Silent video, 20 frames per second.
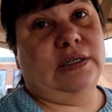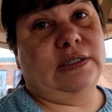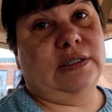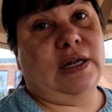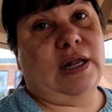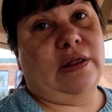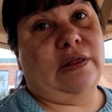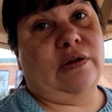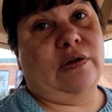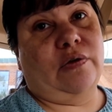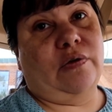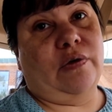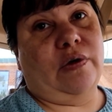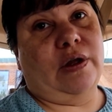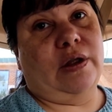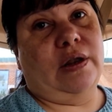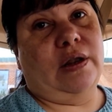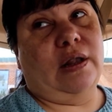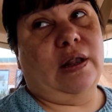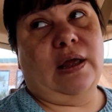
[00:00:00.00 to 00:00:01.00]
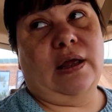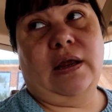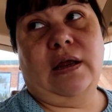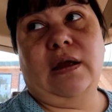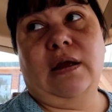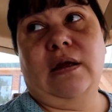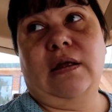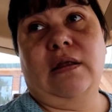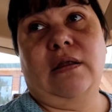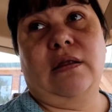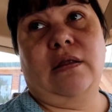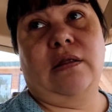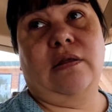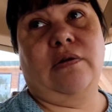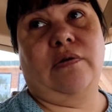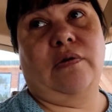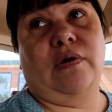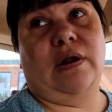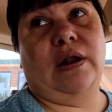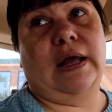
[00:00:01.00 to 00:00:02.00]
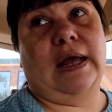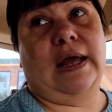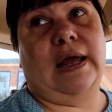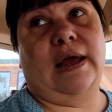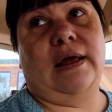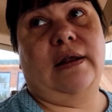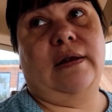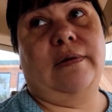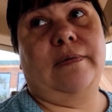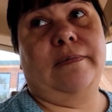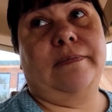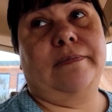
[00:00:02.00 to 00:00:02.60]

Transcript: it's not the crud, like the crud I had.